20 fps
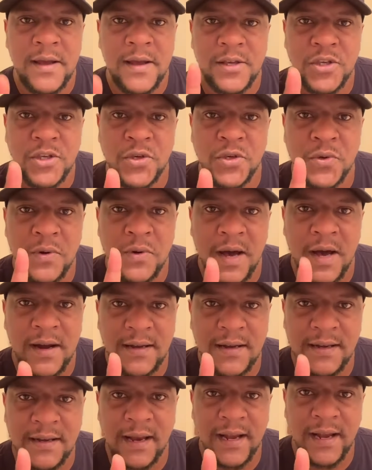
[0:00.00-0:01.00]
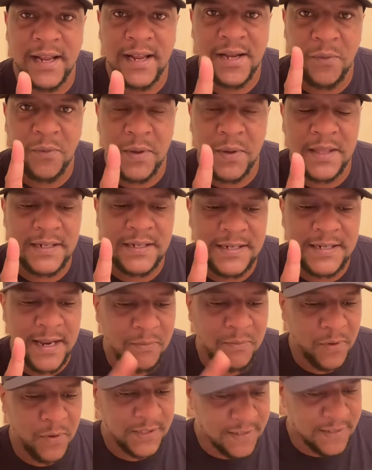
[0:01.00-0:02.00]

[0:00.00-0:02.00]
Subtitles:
You are dealing with a time waste.